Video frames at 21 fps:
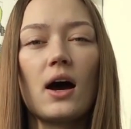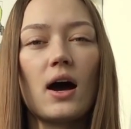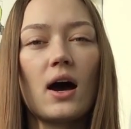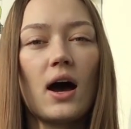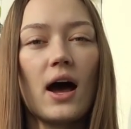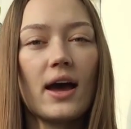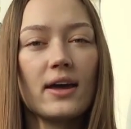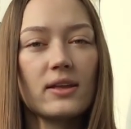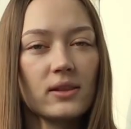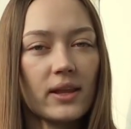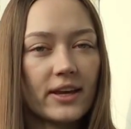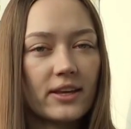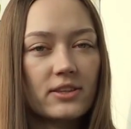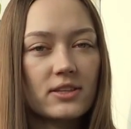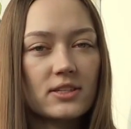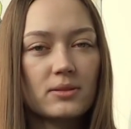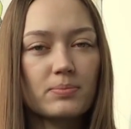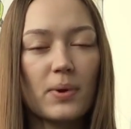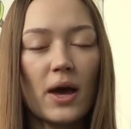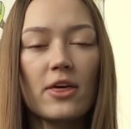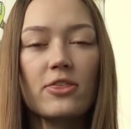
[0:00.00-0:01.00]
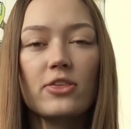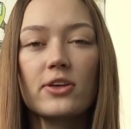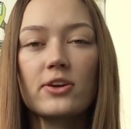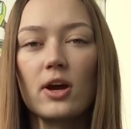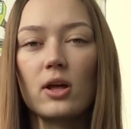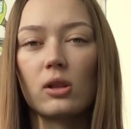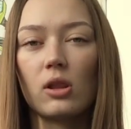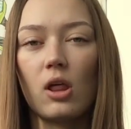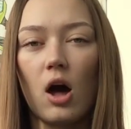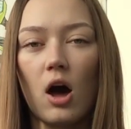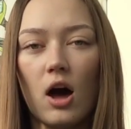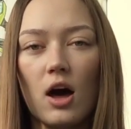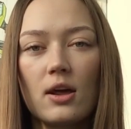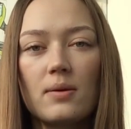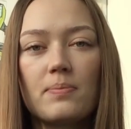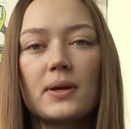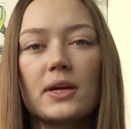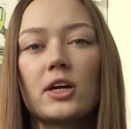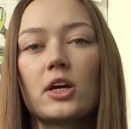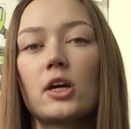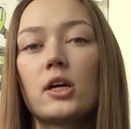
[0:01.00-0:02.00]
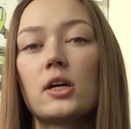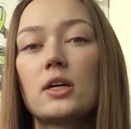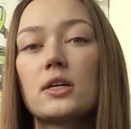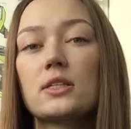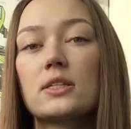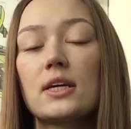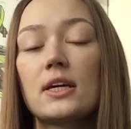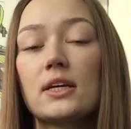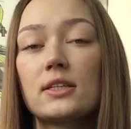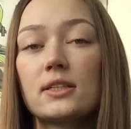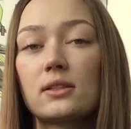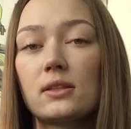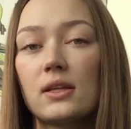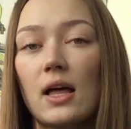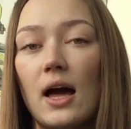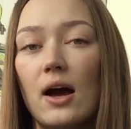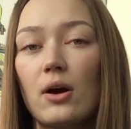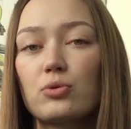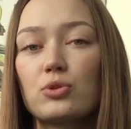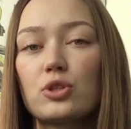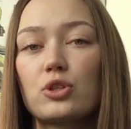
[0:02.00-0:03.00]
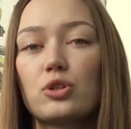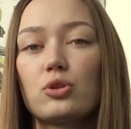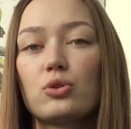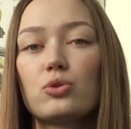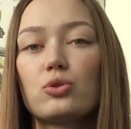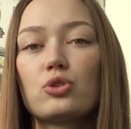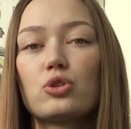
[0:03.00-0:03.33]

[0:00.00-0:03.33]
I like this method a lot because it allows you